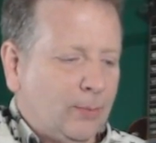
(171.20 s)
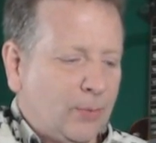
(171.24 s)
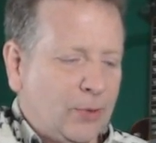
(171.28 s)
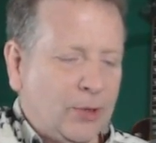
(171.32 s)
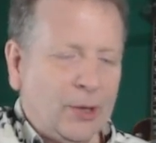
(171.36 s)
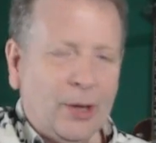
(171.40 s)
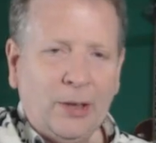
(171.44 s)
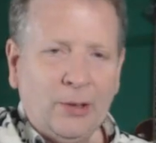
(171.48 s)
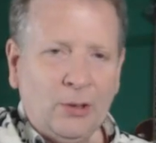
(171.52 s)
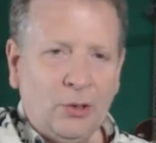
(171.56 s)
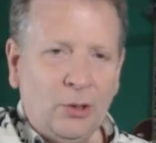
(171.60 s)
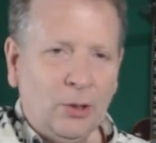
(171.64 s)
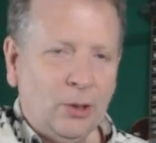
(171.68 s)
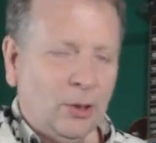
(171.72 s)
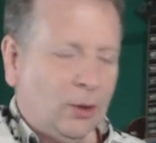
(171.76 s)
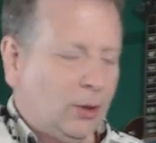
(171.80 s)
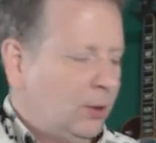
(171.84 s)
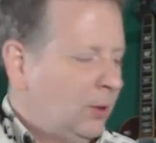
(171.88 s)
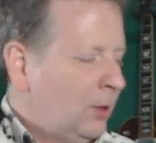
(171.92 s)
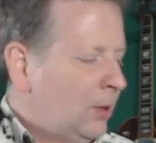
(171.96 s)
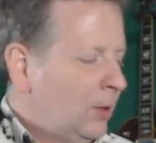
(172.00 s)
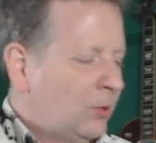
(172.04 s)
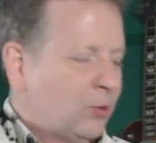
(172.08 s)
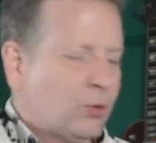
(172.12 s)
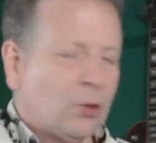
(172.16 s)
the idea.
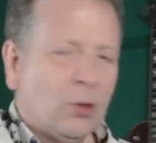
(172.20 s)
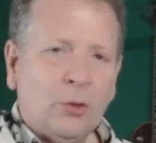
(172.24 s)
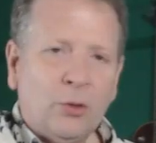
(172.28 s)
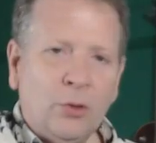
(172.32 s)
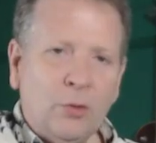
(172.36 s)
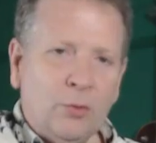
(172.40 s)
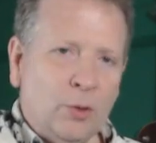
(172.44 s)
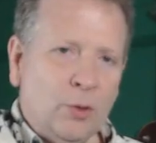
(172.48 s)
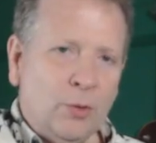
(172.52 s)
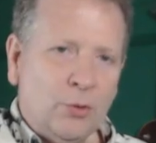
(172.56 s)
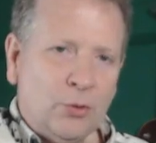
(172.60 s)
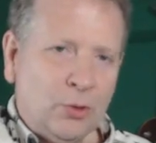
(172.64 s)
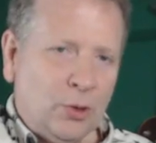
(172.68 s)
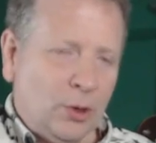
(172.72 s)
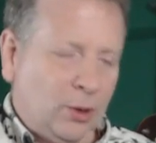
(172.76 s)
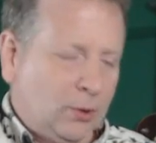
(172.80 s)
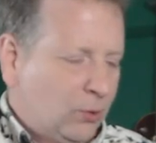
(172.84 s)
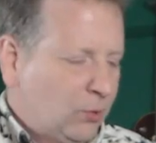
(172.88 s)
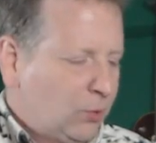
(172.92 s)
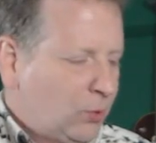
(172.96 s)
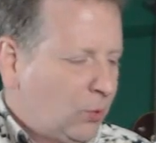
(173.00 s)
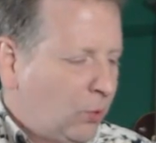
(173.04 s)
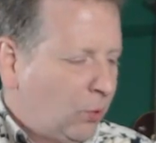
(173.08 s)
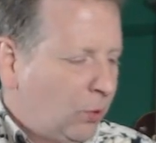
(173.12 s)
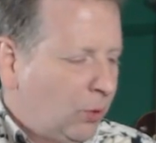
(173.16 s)
So you've seen
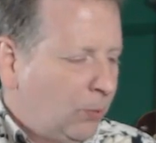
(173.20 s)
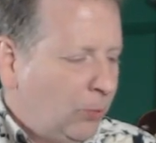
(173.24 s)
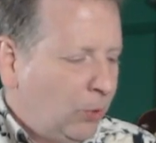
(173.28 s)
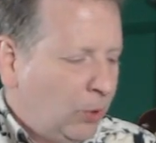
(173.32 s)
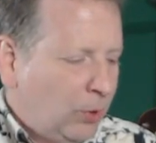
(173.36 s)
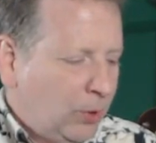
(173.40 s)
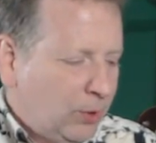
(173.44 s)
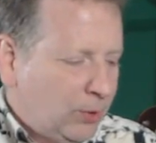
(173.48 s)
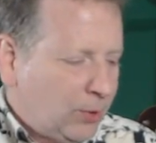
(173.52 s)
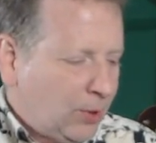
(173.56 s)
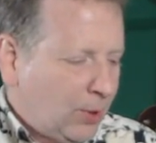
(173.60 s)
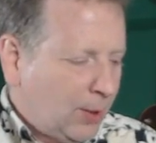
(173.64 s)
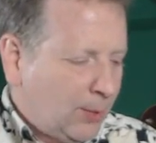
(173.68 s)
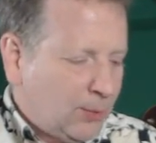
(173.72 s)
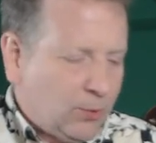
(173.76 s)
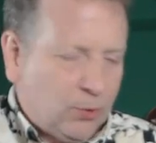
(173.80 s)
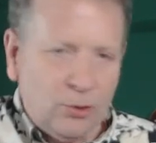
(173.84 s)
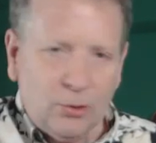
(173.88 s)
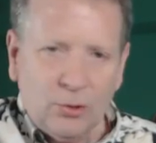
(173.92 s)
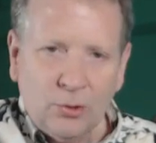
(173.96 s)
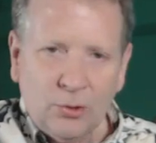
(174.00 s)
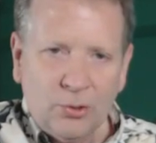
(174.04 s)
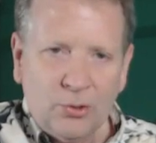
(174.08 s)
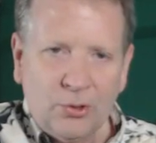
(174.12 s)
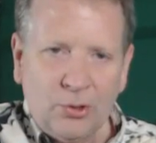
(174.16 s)
this chord a million times.
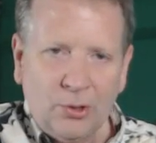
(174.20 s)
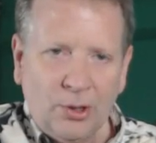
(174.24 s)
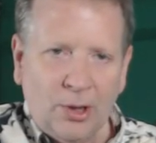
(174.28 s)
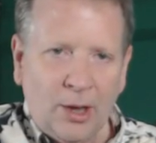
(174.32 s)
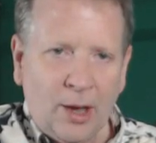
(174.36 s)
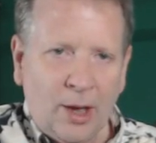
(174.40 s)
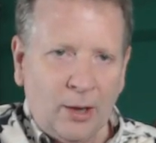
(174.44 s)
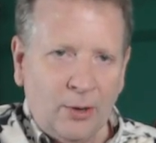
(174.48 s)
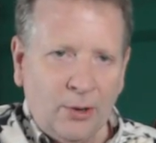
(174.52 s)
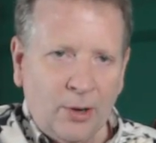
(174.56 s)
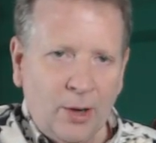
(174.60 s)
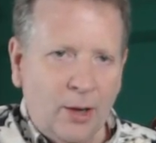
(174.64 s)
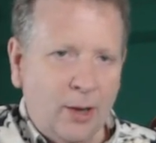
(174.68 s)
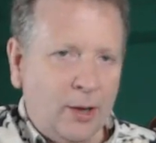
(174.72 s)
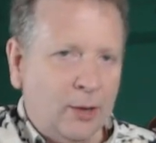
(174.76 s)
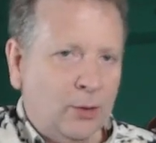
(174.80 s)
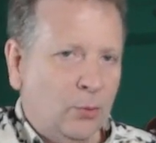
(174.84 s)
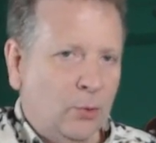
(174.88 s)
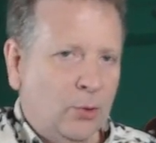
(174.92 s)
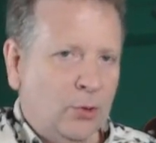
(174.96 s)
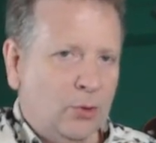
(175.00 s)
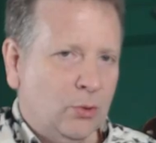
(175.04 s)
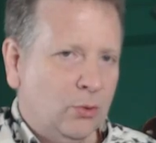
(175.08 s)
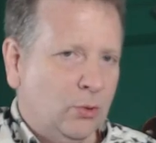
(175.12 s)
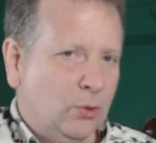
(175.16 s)
This is C add 9.
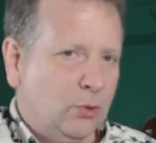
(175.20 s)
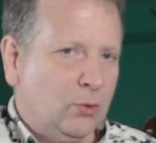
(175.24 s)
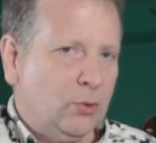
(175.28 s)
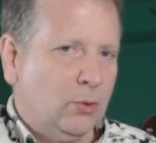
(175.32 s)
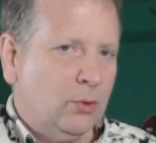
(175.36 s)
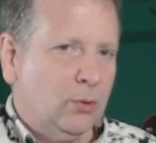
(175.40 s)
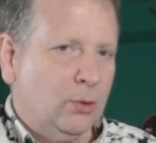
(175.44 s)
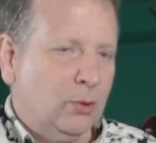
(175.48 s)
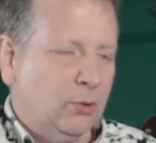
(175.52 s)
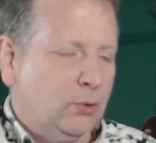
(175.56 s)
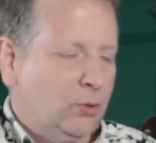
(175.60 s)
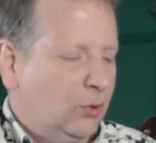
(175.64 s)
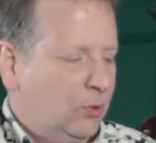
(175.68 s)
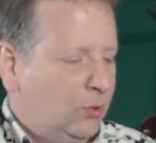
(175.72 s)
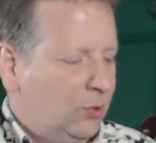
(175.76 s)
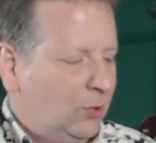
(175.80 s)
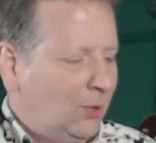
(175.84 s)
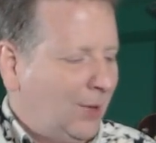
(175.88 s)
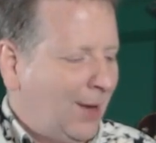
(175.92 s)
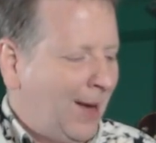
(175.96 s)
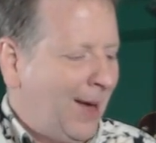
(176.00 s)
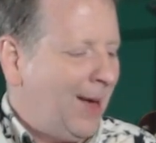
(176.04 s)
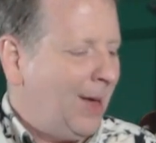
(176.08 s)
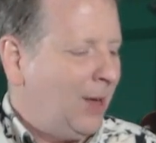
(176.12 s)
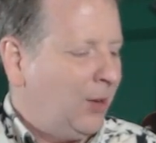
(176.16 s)
The reason this is
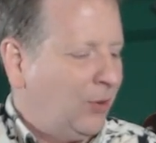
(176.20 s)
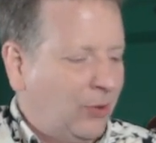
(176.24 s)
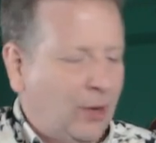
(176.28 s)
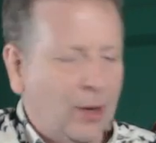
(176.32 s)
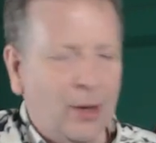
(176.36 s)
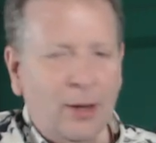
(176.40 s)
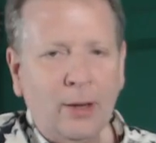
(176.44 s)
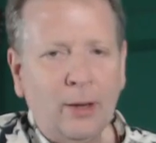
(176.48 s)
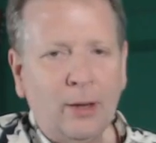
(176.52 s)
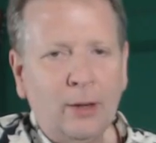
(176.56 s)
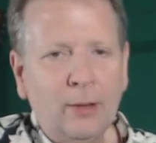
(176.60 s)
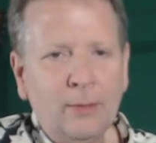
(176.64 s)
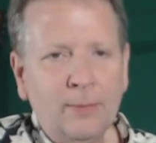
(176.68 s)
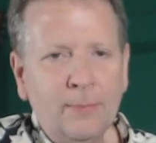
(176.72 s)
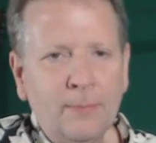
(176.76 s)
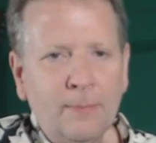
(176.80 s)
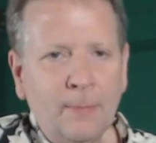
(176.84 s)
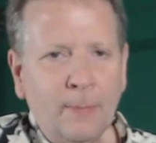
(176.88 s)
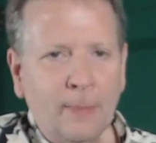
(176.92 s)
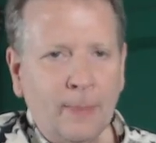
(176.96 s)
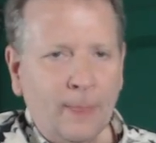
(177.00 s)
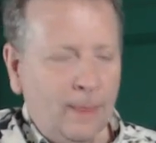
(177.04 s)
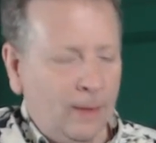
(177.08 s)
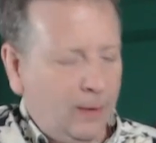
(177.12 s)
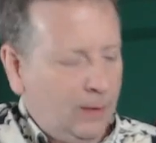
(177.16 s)
C add 9
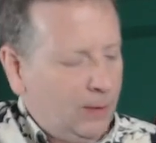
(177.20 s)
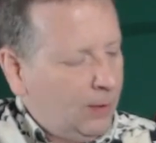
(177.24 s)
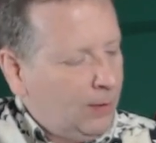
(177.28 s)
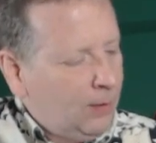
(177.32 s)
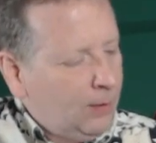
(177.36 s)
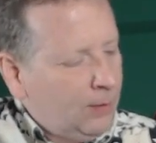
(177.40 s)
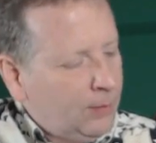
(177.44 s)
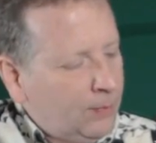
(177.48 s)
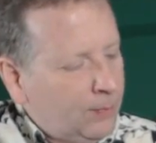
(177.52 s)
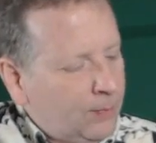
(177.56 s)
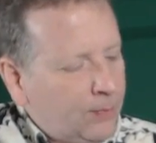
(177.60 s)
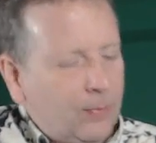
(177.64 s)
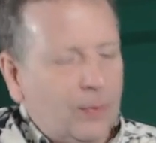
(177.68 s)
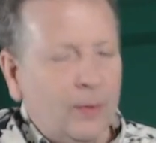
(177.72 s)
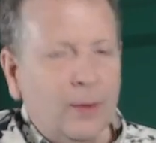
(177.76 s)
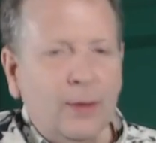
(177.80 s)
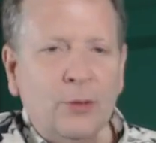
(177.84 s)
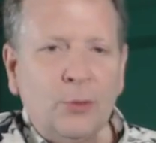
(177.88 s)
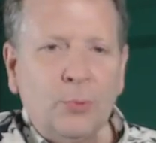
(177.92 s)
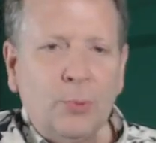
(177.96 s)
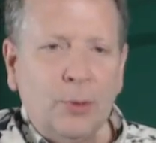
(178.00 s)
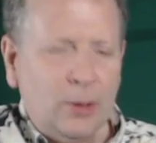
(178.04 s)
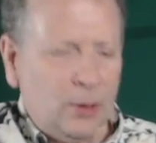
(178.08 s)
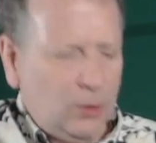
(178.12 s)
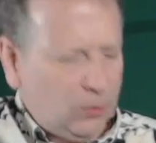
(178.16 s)

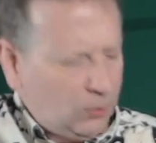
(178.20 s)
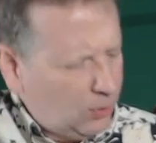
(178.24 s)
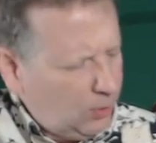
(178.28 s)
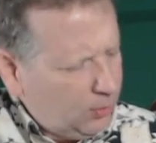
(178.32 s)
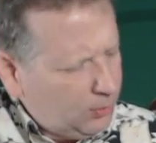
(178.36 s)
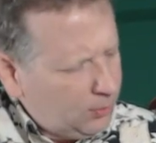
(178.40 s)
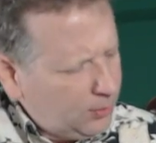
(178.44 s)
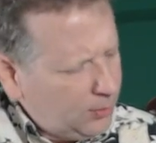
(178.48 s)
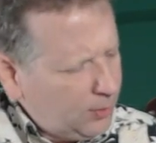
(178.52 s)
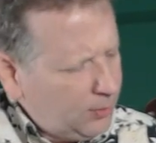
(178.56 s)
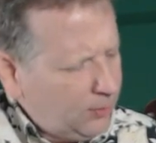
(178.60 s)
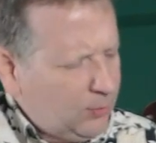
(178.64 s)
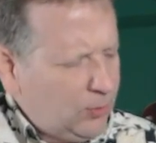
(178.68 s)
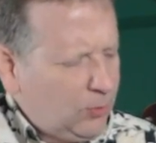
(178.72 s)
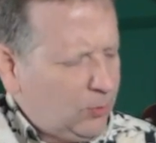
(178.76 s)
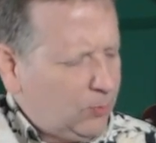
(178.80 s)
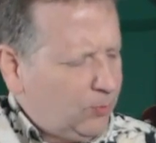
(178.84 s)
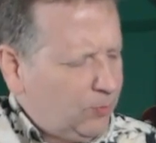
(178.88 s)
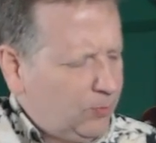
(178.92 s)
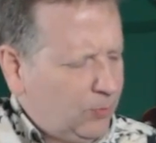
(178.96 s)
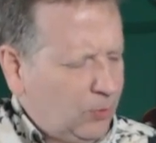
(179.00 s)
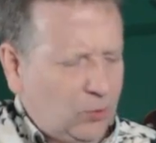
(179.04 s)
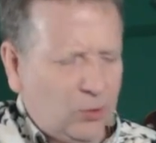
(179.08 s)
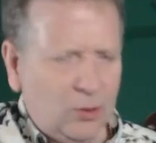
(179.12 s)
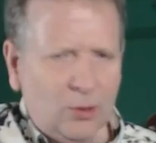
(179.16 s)
is because
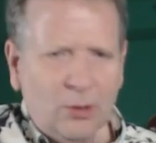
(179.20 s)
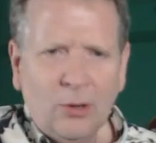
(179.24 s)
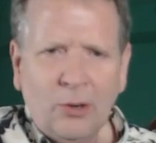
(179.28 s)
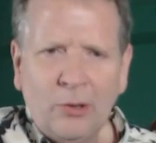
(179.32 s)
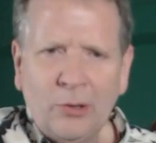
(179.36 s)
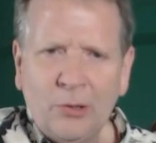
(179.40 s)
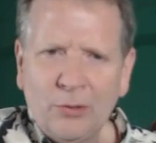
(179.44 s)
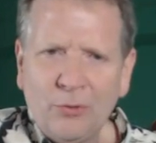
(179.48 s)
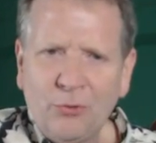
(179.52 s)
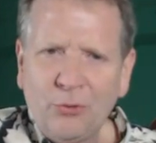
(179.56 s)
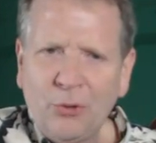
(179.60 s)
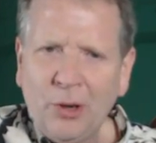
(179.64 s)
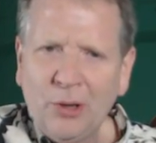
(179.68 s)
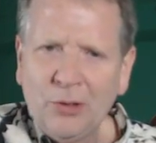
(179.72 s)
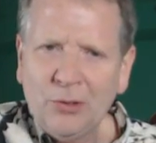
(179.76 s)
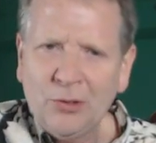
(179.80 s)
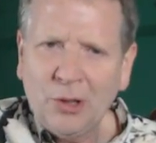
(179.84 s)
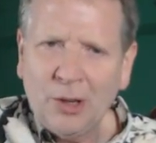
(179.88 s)
this guitar needs a fret